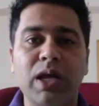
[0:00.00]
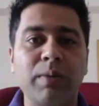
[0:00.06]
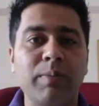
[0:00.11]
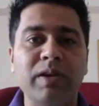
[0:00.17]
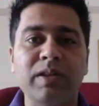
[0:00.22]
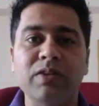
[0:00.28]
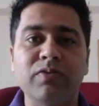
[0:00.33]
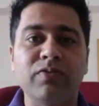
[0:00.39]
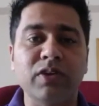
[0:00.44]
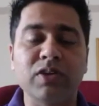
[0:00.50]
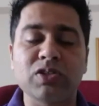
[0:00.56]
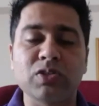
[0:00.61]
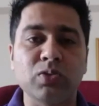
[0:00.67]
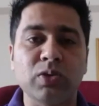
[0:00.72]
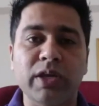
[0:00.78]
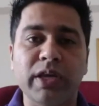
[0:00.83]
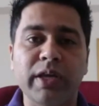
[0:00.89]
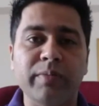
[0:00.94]
what happened in the
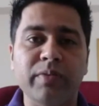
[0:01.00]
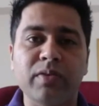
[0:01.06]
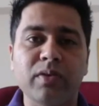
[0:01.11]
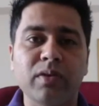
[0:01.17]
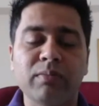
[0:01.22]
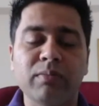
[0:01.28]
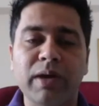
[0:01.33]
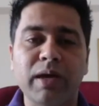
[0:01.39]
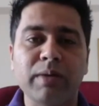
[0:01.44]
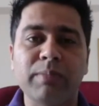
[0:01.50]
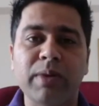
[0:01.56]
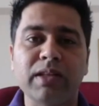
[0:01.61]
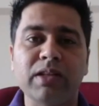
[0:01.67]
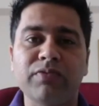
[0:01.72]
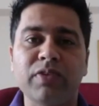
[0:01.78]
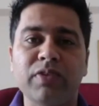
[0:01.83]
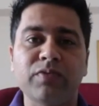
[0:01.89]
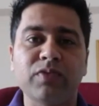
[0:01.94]
first two games by,
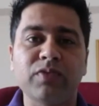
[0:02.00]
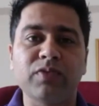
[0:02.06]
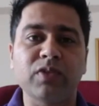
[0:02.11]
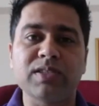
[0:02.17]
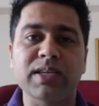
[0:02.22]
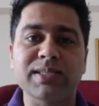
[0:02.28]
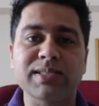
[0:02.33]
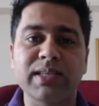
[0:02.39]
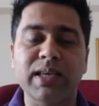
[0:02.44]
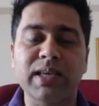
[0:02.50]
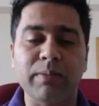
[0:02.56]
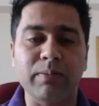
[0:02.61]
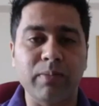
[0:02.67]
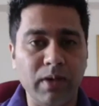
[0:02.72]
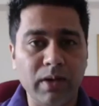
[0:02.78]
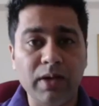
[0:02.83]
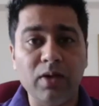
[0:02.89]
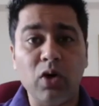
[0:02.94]
by the fifth or the sixth
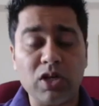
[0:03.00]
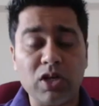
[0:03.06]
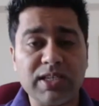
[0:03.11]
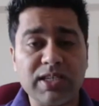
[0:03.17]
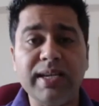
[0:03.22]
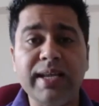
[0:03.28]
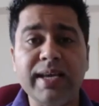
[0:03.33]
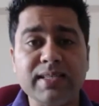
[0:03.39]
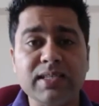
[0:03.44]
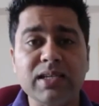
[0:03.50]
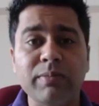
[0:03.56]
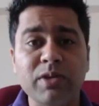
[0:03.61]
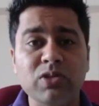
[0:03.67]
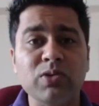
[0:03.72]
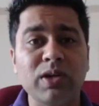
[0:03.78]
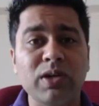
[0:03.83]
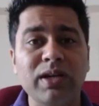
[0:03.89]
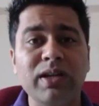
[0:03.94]
game. Australia is
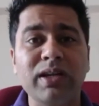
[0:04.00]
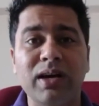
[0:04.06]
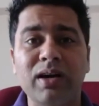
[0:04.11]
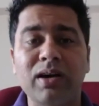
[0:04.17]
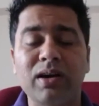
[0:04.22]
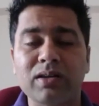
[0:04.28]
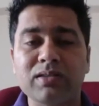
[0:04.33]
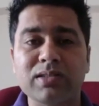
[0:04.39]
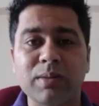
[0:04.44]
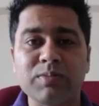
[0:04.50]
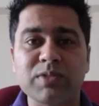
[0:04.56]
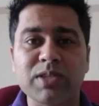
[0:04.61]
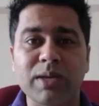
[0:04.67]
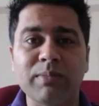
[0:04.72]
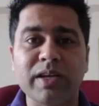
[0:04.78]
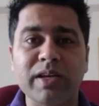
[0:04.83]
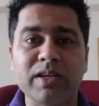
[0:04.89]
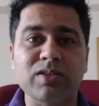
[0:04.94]
coming to India
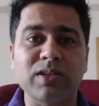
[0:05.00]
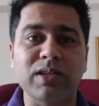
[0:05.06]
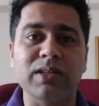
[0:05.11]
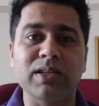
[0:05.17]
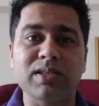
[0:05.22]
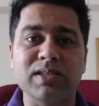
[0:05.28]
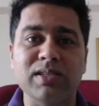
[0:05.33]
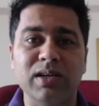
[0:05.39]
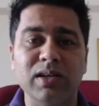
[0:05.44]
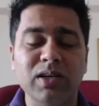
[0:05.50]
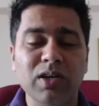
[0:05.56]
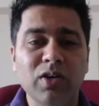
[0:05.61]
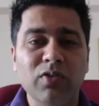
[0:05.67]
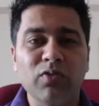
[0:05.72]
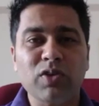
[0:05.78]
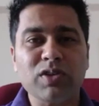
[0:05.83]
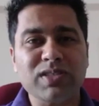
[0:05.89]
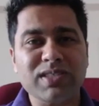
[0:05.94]
sometime later in this year
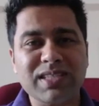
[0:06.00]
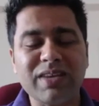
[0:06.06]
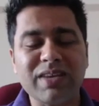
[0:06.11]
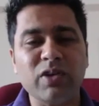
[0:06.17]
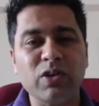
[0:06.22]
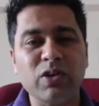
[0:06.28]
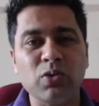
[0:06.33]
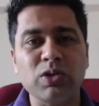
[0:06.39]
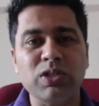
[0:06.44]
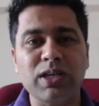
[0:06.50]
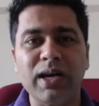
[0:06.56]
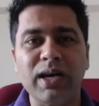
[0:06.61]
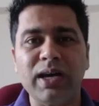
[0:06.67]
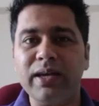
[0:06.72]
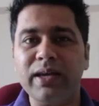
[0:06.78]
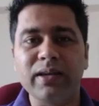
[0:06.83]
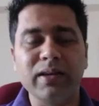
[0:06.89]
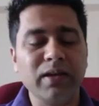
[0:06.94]
for seven O D
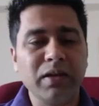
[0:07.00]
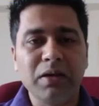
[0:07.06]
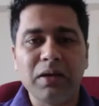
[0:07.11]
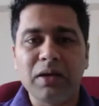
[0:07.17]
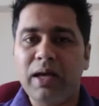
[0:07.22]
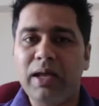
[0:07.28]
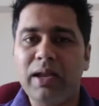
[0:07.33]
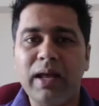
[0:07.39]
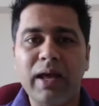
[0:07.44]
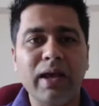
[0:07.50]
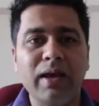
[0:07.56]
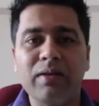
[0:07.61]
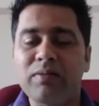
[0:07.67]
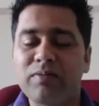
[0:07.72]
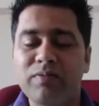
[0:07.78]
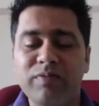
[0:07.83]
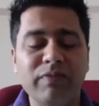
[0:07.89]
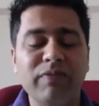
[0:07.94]
I. And I,
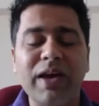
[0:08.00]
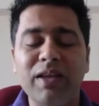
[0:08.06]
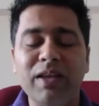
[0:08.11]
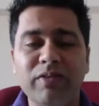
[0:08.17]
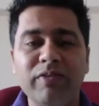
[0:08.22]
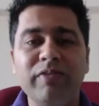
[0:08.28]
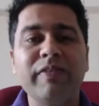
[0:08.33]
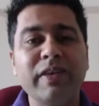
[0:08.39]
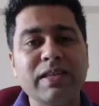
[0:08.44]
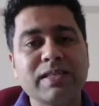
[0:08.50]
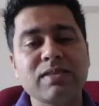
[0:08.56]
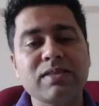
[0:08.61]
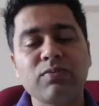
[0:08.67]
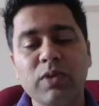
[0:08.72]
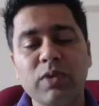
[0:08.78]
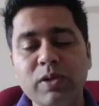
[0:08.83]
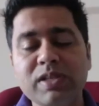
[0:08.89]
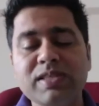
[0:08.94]
while we,
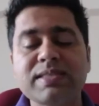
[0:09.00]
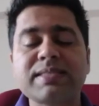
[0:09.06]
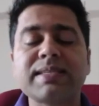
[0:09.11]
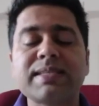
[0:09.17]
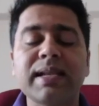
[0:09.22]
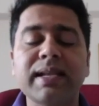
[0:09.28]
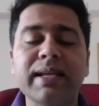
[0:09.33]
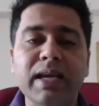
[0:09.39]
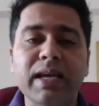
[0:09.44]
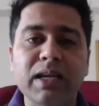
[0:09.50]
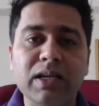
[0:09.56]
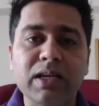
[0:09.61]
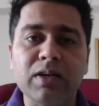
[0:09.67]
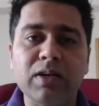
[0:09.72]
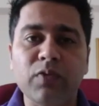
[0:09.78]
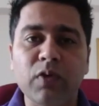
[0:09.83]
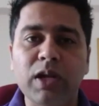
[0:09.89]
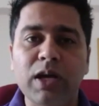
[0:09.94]
we will still get
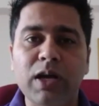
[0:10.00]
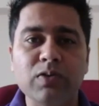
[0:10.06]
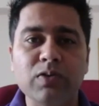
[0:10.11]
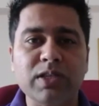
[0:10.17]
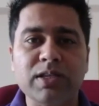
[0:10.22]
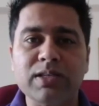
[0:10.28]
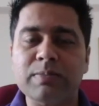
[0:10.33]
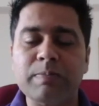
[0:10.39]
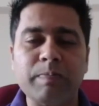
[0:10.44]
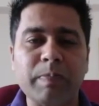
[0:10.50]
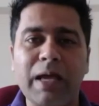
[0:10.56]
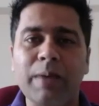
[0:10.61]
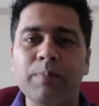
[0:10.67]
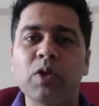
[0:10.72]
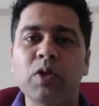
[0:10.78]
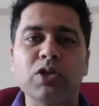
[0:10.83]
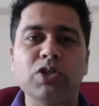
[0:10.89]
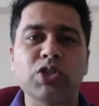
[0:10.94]
uh, full houses,
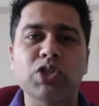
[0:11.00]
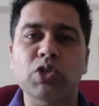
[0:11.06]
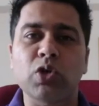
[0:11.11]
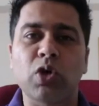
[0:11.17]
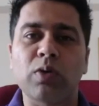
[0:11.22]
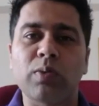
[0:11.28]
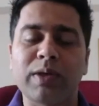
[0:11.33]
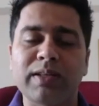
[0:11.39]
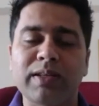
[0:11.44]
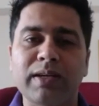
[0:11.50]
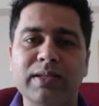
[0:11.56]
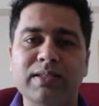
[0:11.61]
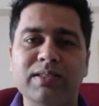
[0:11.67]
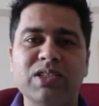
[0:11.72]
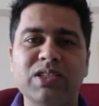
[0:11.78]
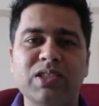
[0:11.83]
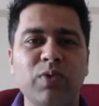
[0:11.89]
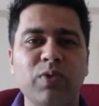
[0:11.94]
I'm not sure whether
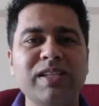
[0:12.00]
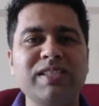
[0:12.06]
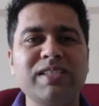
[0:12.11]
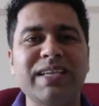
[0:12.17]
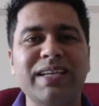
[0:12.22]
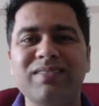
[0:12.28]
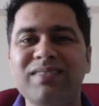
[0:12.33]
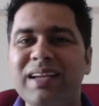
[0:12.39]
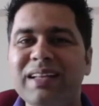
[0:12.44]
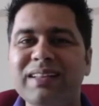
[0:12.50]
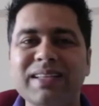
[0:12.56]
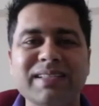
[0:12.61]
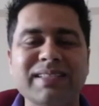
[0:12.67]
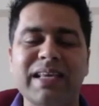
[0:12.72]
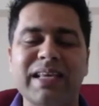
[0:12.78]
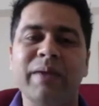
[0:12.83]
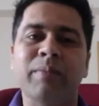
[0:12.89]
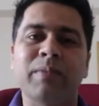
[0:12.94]
it will generate the
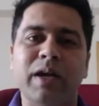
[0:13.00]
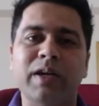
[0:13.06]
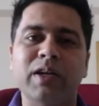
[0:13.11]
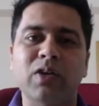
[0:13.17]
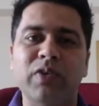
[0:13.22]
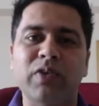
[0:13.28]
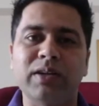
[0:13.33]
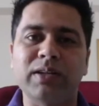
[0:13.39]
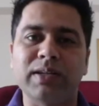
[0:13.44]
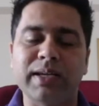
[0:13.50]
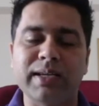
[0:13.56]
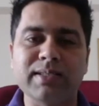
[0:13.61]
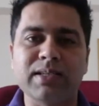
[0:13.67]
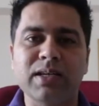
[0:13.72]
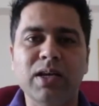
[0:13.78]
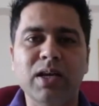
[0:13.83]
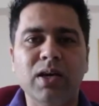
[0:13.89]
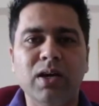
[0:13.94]
same kind of
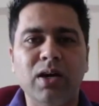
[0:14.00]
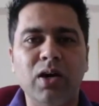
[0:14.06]
interest